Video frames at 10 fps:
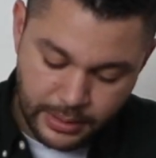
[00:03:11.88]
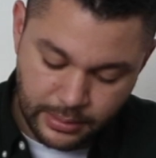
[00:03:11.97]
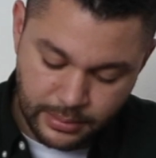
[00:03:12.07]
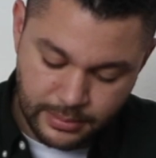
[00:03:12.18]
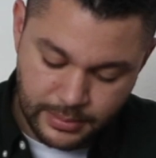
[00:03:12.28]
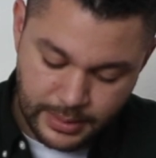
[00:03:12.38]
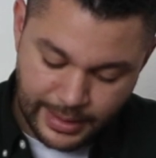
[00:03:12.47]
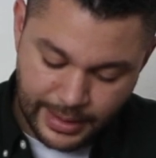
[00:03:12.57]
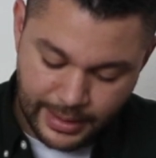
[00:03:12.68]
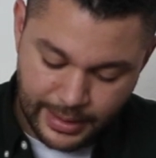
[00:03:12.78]
little
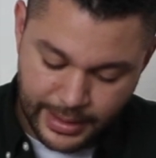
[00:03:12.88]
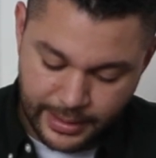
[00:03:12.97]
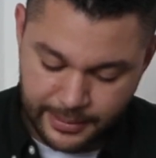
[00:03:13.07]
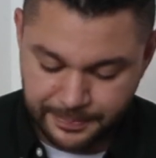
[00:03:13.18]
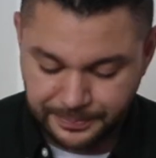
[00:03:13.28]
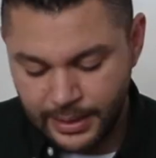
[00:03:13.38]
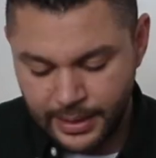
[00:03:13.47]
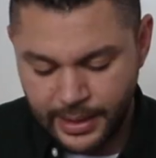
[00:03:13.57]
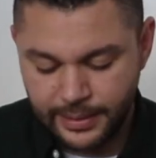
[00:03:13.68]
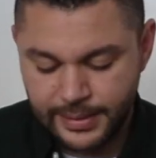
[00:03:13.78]
kind of like,
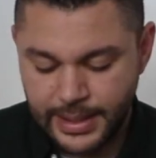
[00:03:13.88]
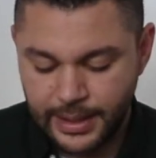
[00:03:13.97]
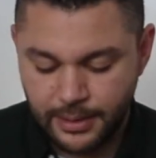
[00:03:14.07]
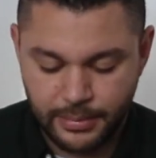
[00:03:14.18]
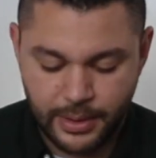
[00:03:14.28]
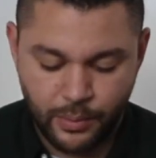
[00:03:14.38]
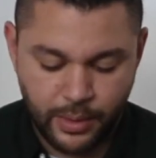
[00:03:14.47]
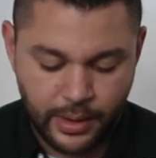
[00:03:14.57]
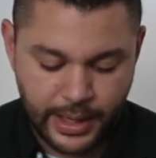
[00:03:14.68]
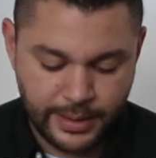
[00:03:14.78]
not a ding, but
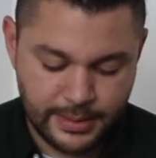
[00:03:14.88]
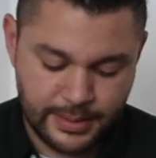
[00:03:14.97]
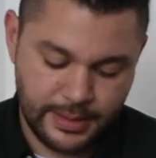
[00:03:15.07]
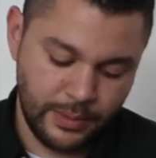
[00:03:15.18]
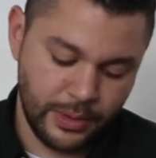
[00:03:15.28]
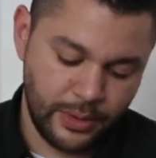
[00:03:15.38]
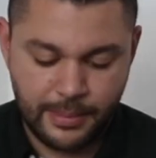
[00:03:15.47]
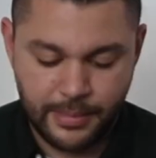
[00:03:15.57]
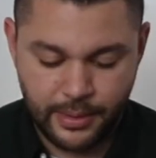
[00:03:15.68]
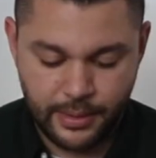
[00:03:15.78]
where I guess the serial
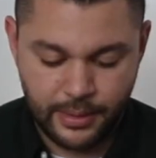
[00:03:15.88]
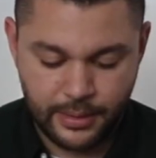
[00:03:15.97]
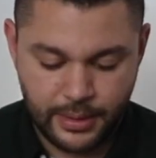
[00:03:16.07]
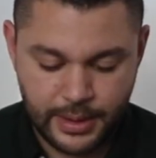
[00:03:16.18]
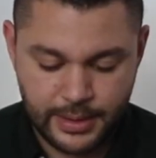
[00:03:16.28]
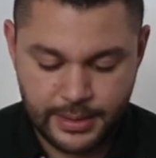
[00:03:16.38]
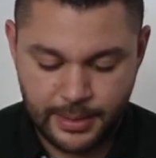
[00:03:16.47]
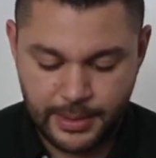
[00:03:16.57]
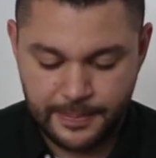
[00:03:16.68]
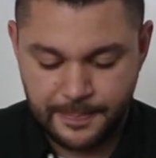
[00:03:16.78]
number is,
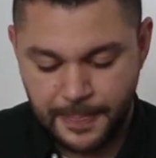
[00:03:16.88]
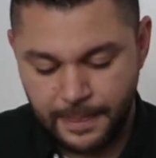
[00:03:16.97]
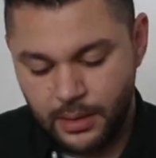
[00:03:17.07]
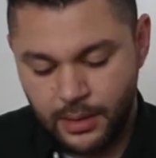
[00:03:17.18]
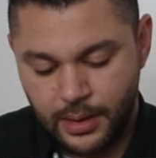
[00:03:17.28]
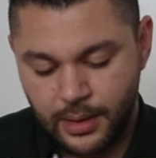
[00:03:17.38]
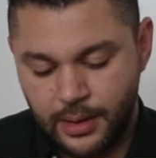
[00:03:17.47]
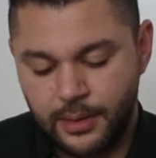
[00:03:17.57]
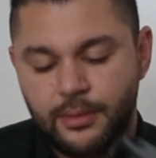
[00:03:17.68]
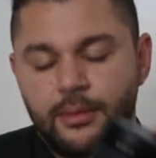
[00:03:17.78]

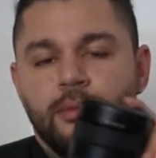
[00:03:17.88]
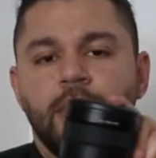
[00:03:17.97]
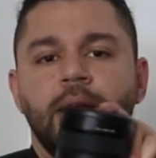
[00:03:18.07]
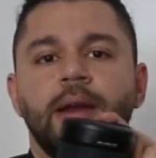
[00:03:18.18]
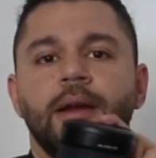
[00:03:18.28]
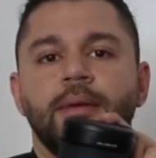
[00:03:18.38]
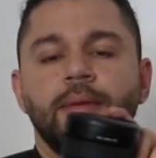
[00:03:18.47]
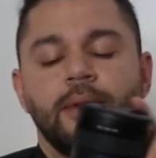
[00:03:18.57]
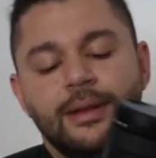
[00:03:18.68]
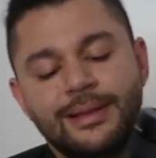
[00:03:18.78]
right here.
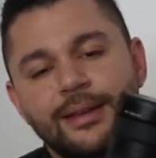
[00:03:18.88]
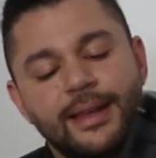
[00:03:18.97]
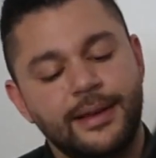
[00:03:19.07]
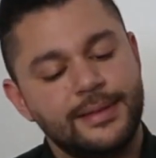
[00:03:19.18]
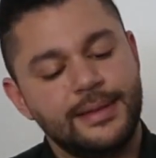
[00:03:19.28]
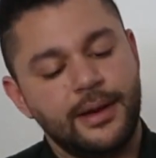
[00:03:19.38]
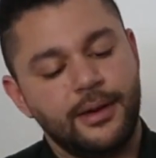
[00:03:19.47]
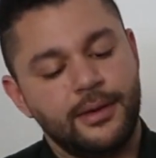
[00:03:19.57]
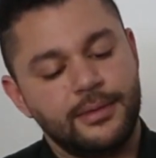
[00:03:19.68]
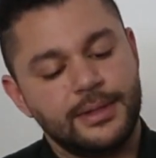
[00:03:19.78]
It's like a
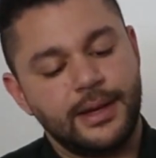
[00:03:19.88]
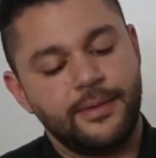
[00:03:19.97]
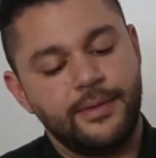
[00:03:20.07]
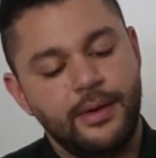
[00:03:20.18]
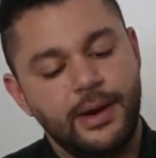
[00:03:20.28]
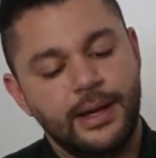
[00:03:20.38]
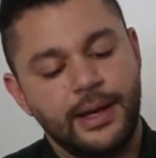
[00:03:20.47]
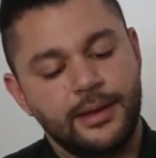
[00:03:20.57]
sticker. It's like a very